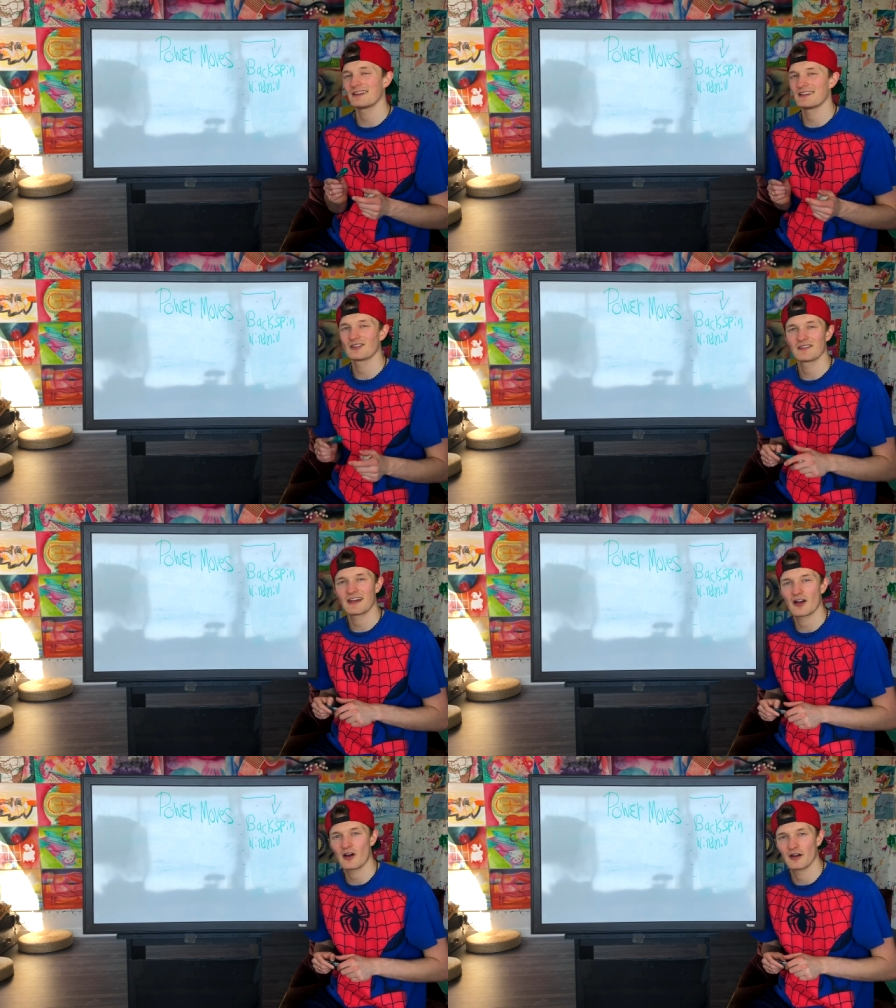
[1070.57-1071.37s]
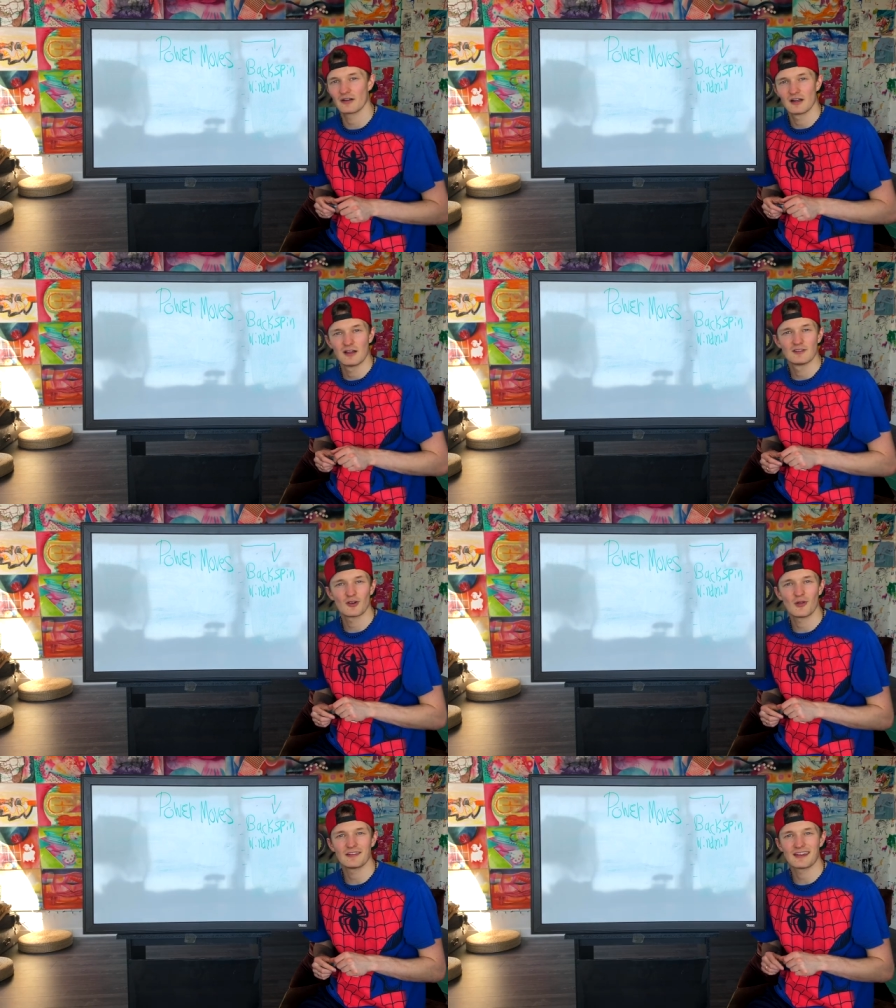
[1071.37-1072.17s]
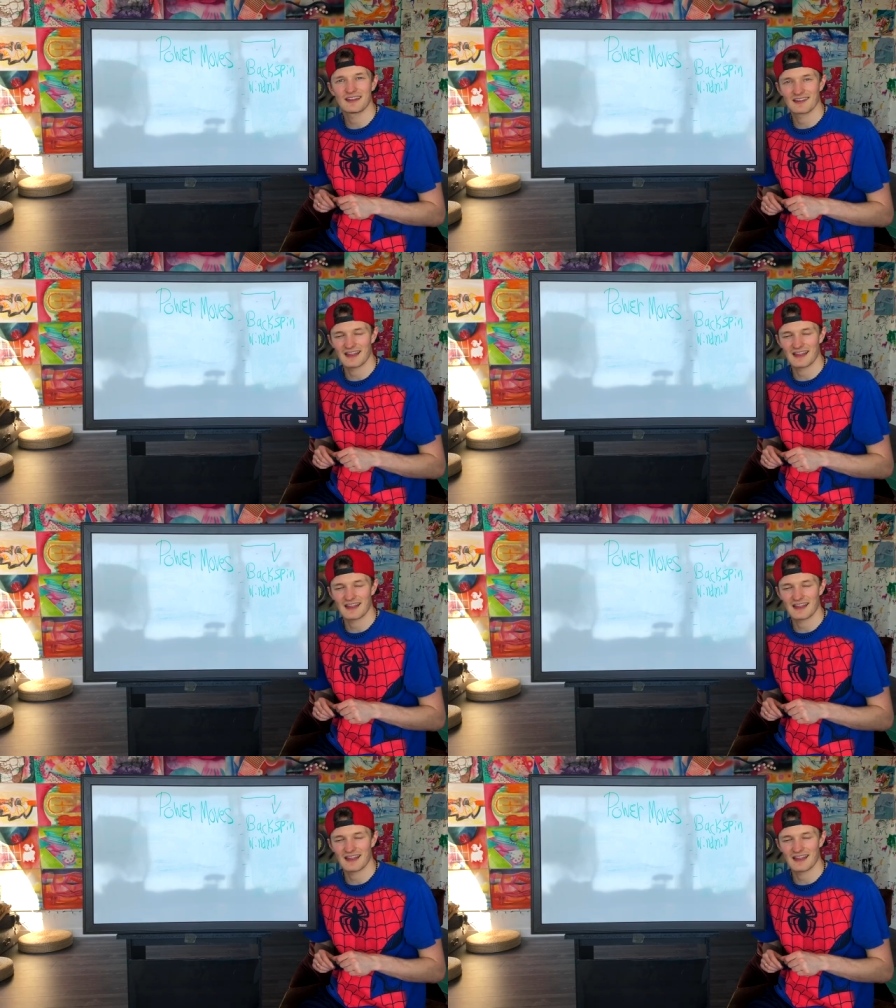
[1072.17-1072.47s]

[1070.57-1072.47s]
it's not that hard. So let's get into